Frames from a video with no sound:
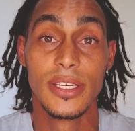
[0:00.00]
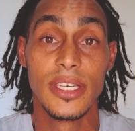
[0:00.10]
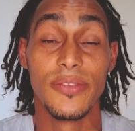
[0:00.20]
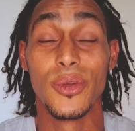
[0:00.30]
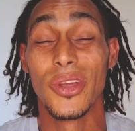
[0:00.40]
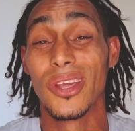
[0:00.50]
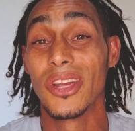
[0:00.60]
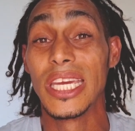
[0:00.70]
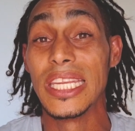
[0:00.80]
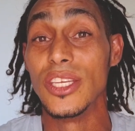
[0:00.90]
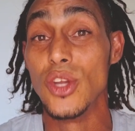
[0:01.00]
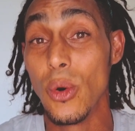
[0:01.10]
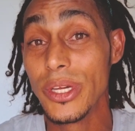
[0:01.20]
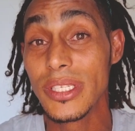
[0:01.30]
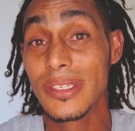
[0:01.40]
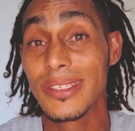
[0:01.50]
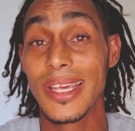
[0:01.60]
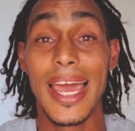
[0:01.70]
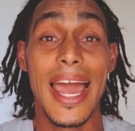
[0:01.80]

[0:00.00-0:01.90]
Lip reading: If you're hearing any noises